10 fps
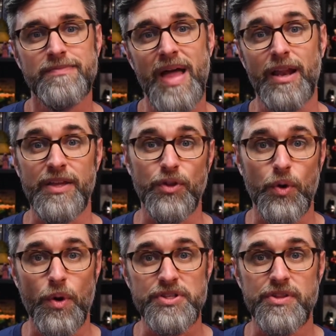I'll link the
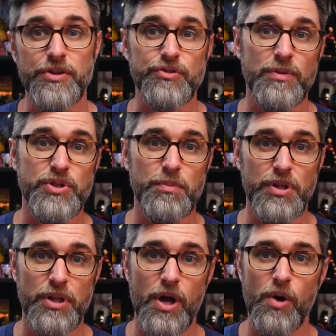course in the description
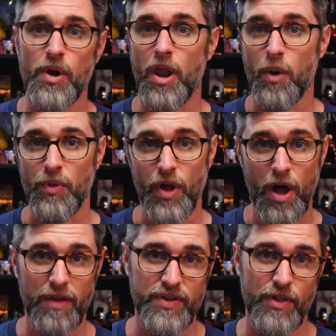below, along with
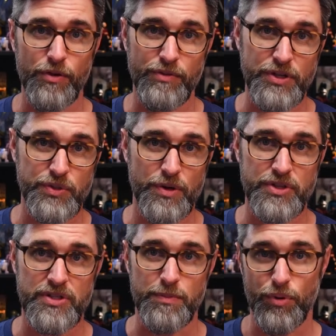all of the other
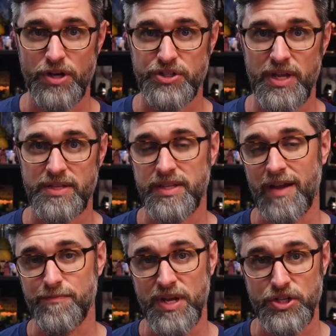resources and brush sets that
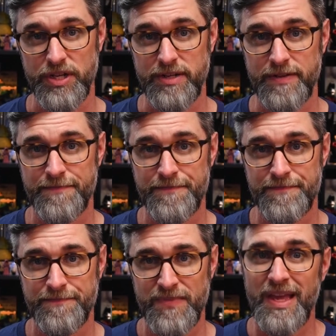I've mentioned.
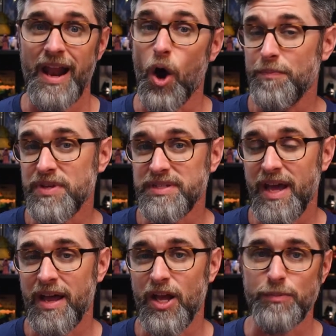I hope this
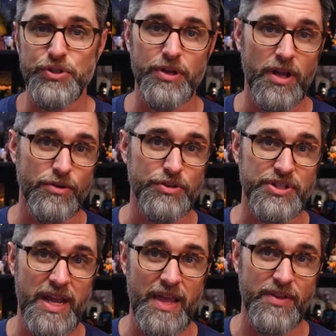guide helps you to understand the